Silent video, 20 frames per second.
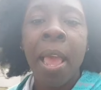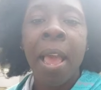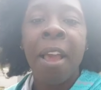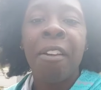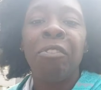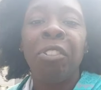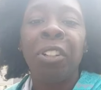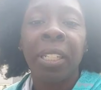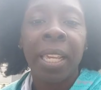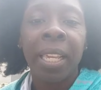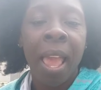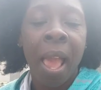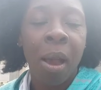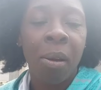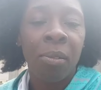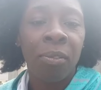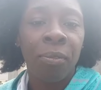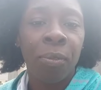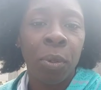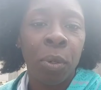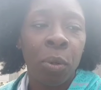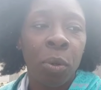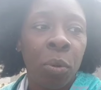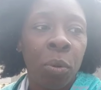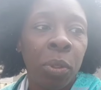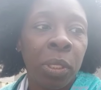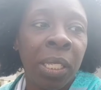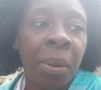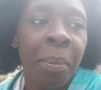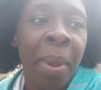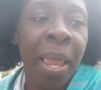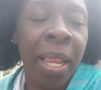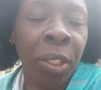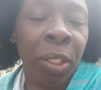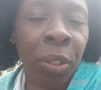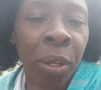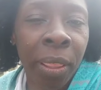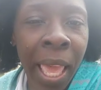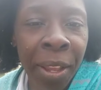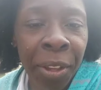really helpful to make
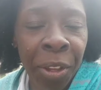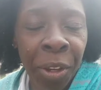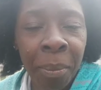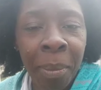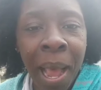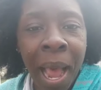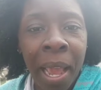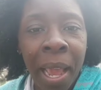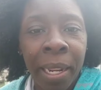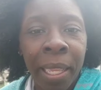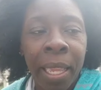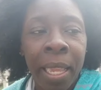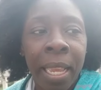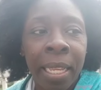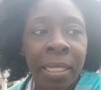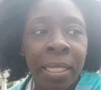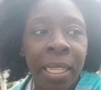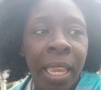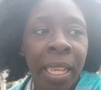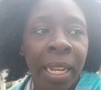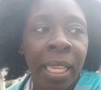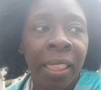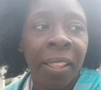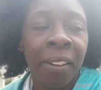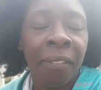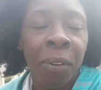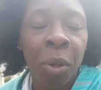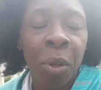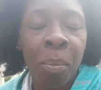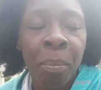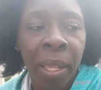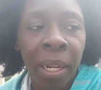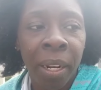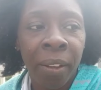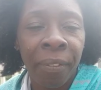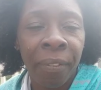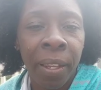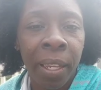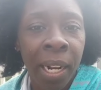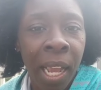sure that your body is getting the full
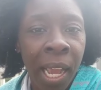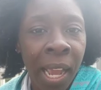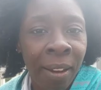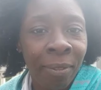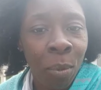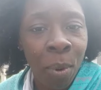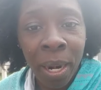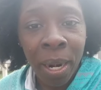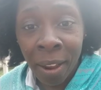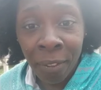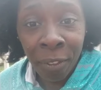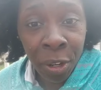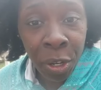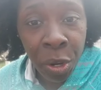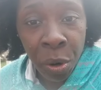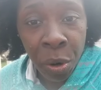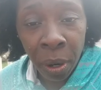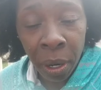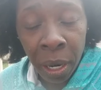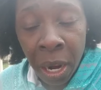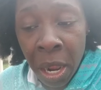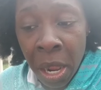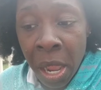benefit of whatever your